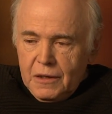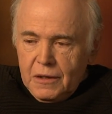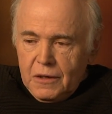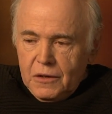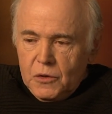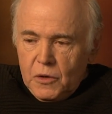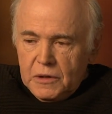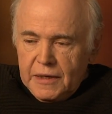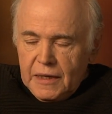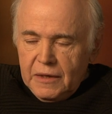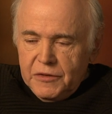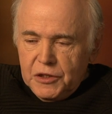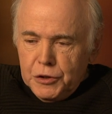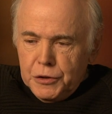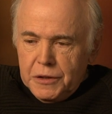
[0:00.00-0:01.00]
you know, to a
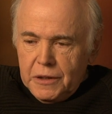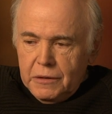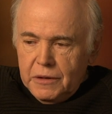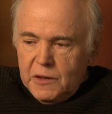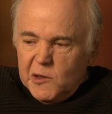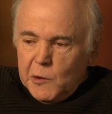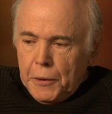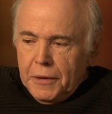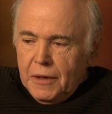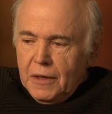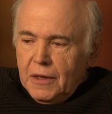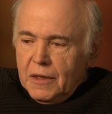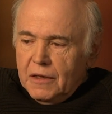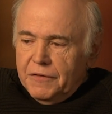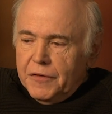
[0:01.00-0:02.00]
television series,
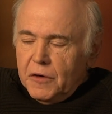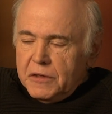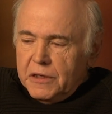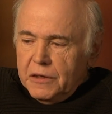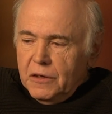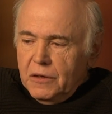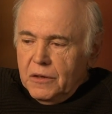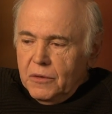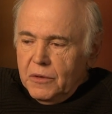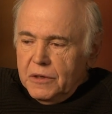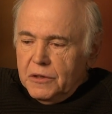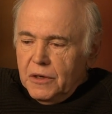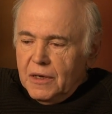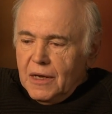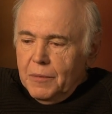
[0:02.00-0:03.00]
the first thing you do
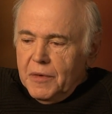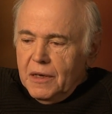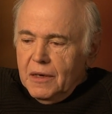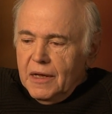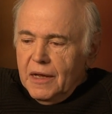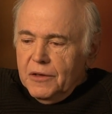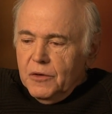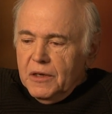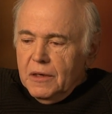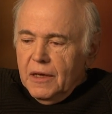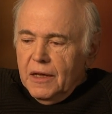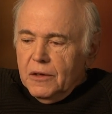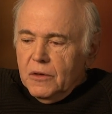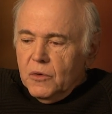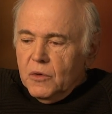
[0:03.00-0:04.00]
is you come in and you,
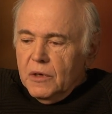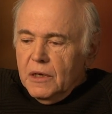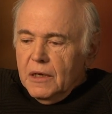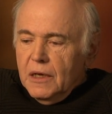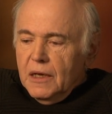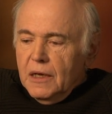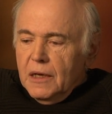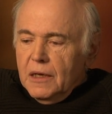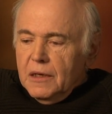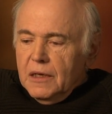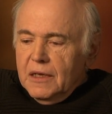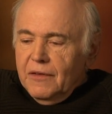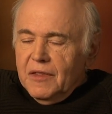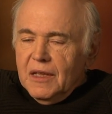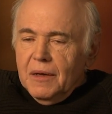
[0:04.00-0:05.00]
and you
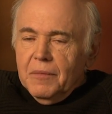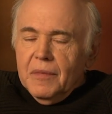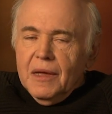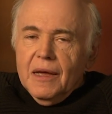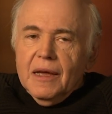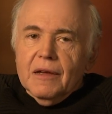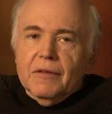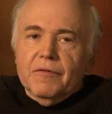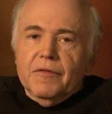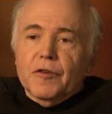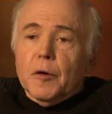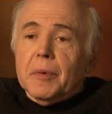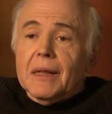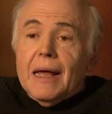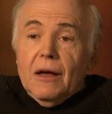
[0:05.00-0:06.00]
give them a
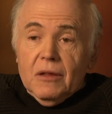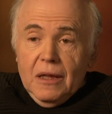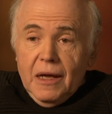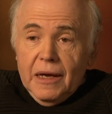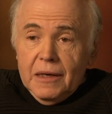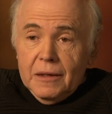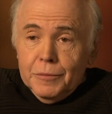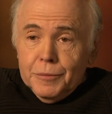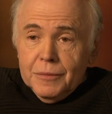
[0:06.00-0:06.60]
verbal outline,